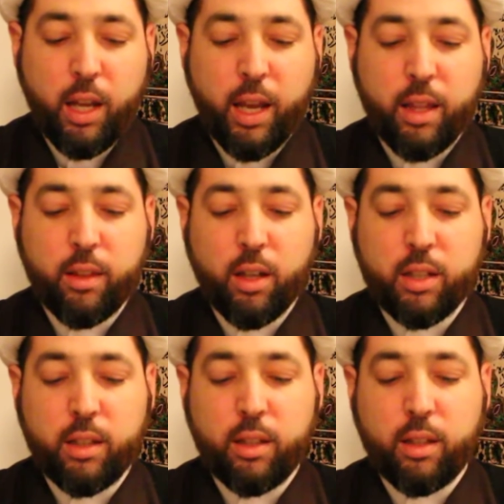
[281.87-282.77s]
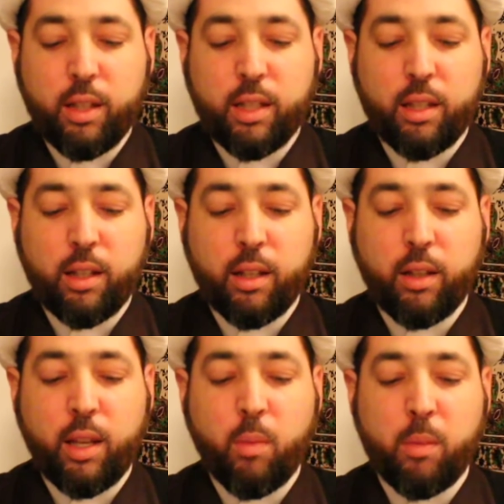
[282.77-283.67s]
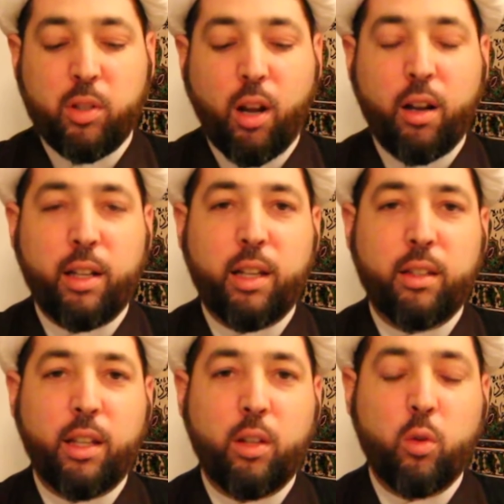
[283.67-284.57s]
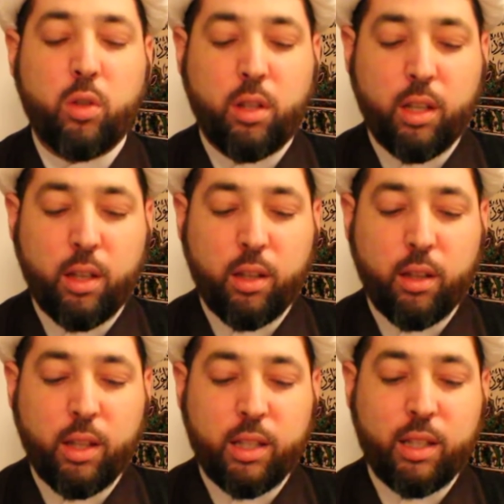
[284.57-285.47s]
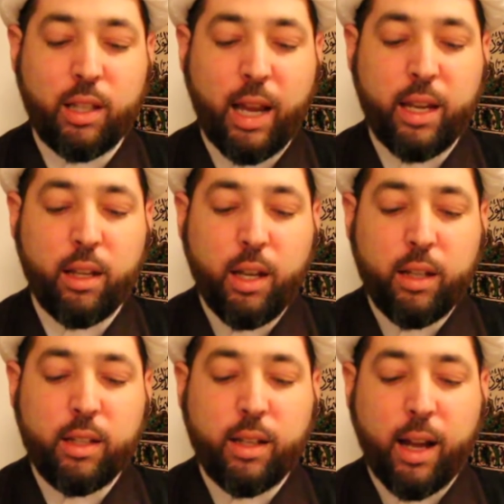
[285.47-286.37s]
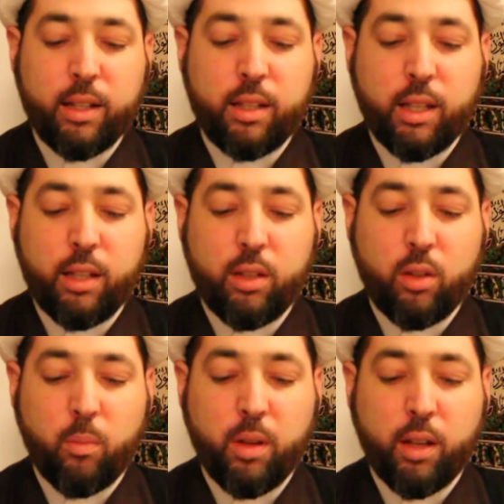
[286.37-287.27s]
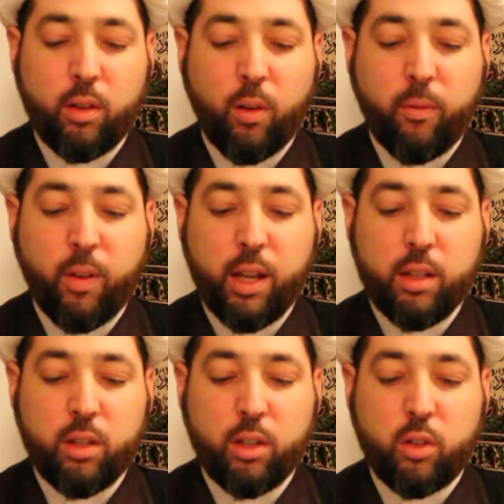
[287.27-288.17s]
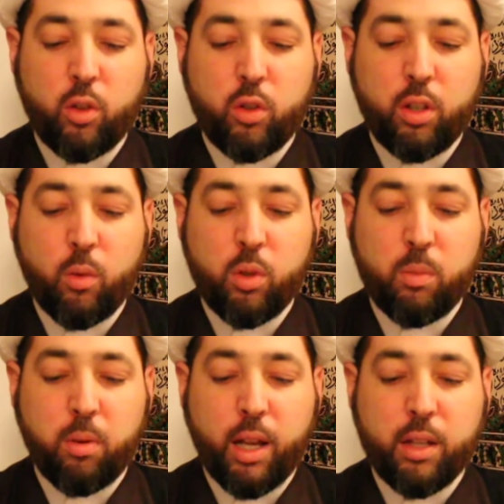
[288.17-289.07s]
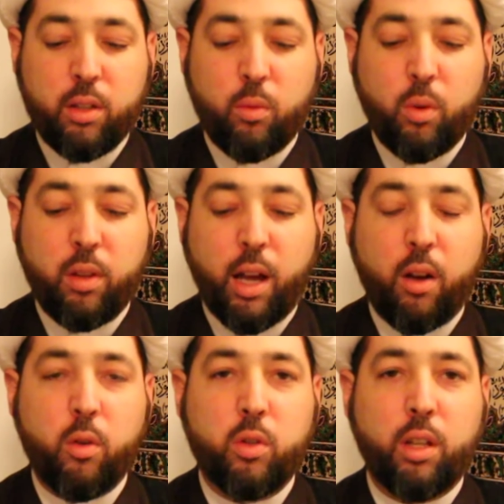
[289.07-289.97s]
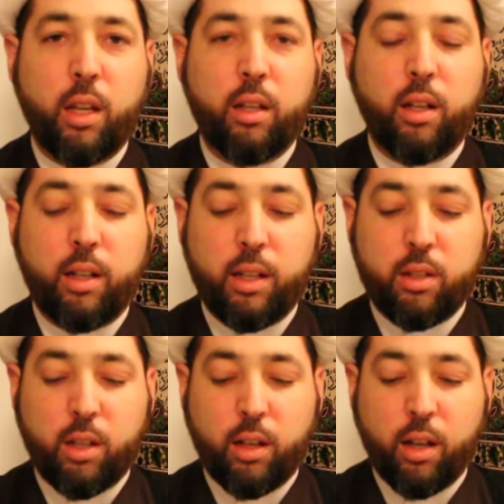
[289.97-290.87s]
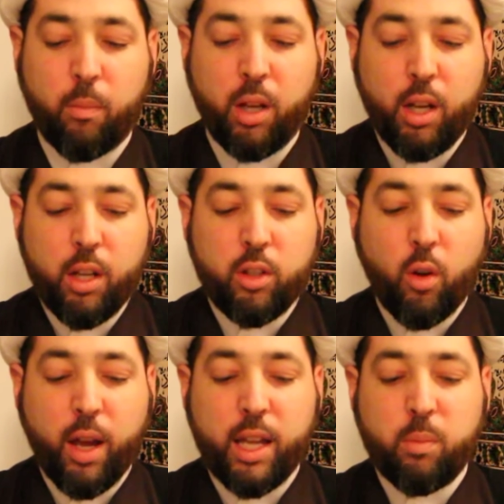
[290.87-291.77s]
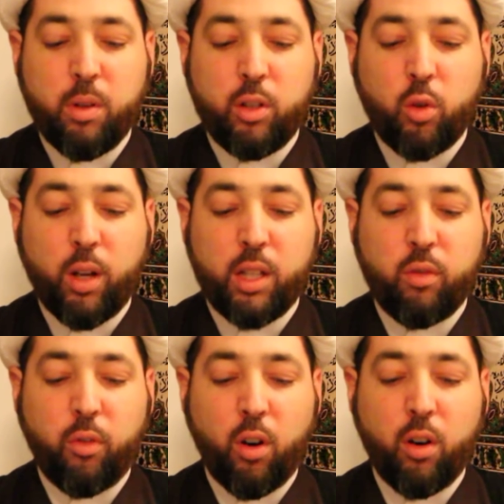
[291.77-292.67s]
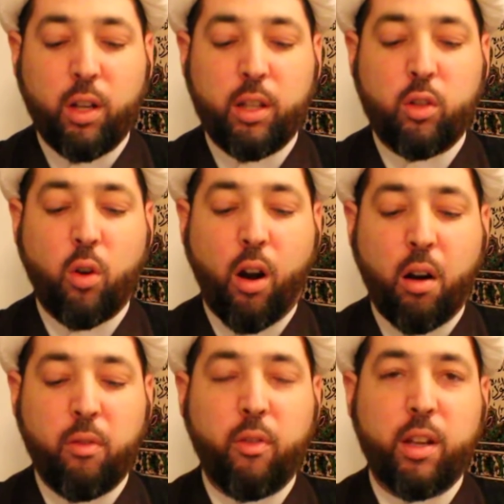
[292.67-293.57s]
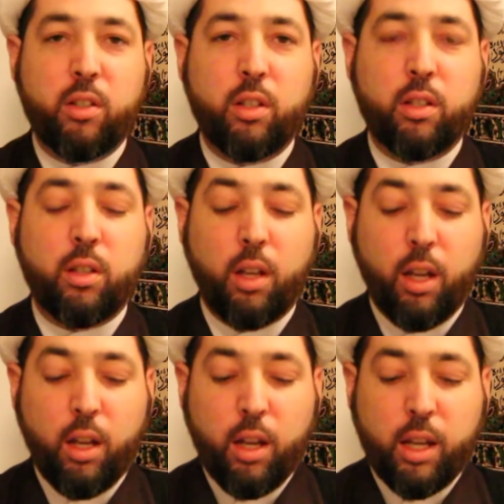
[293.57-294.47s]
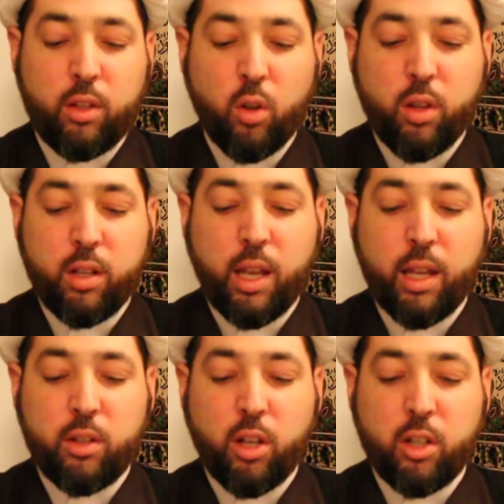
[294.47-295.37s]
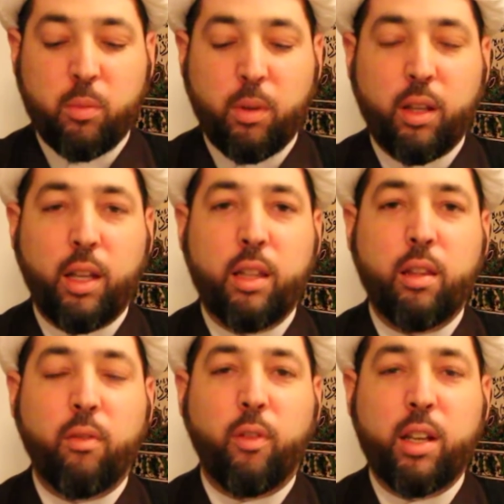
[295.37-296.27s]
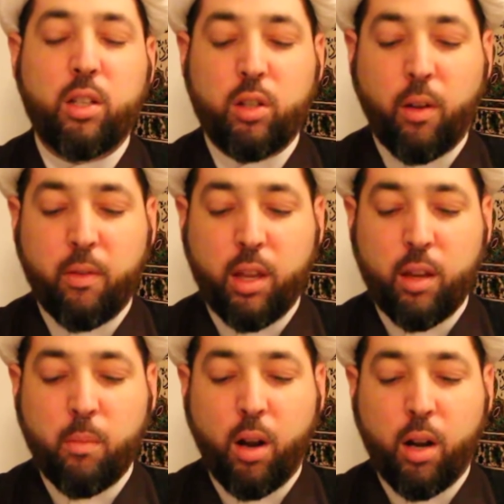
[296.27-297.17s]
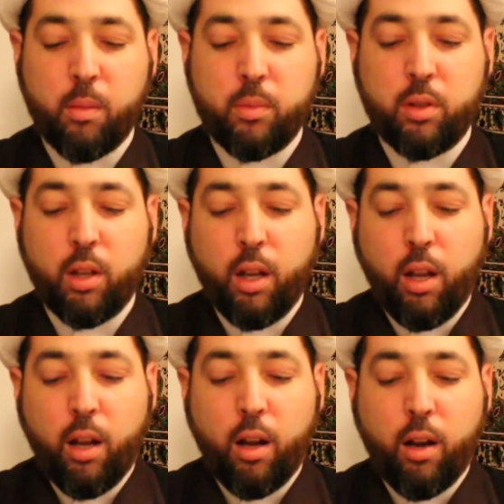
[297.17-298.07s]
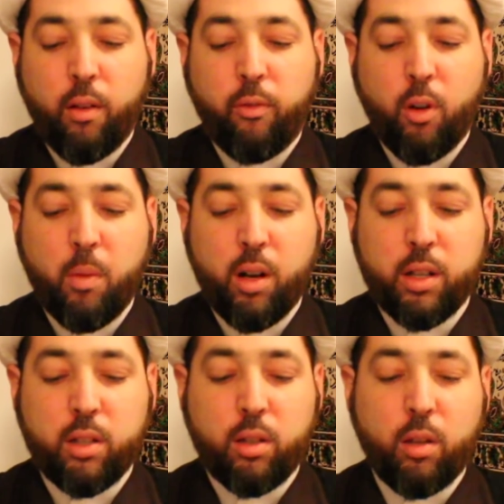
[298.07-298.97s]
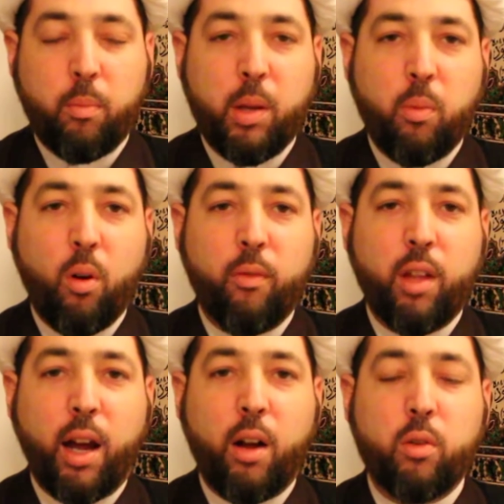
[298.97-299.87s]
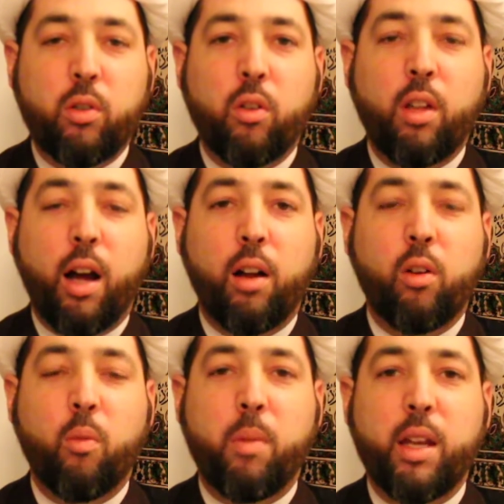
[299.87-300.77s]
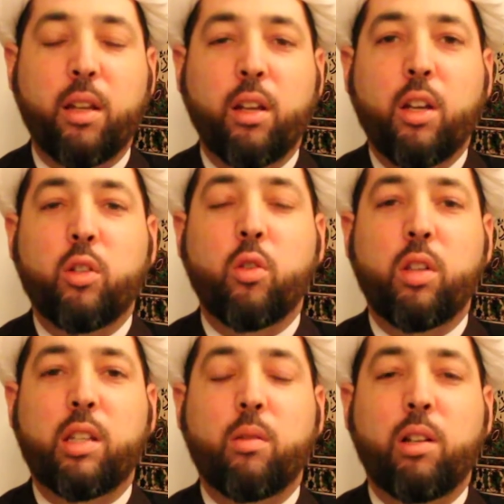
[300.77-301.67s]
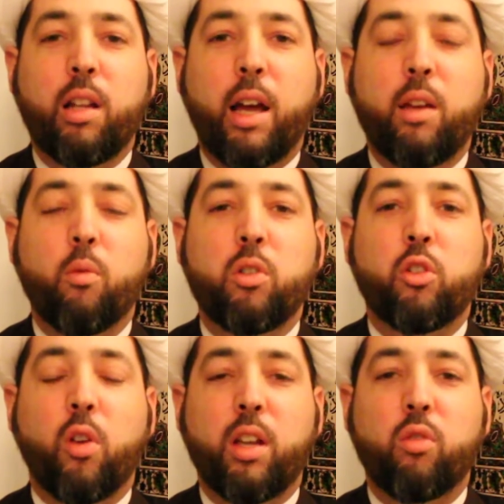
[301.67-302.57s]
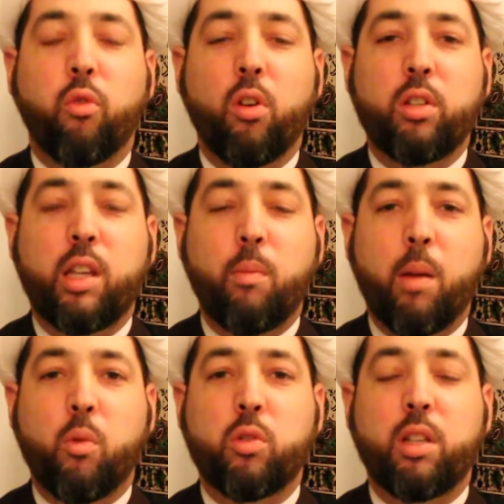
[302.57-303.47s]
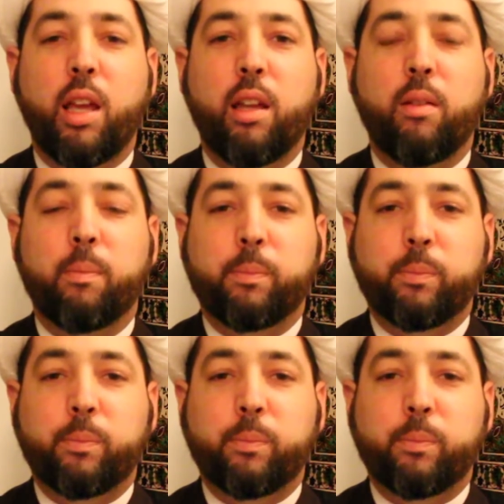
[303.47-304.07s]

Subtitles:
And thus, this Imam Sadiq continues, this light did not cease to be in her face until she was blessed with Al-Hussein alayhi salam. So it has been transferred into our faces until the day of judgment. In the faces of the Imams from us, the people of the house, or the Ahlul Bayt. So this light was transferred to Imam Hussein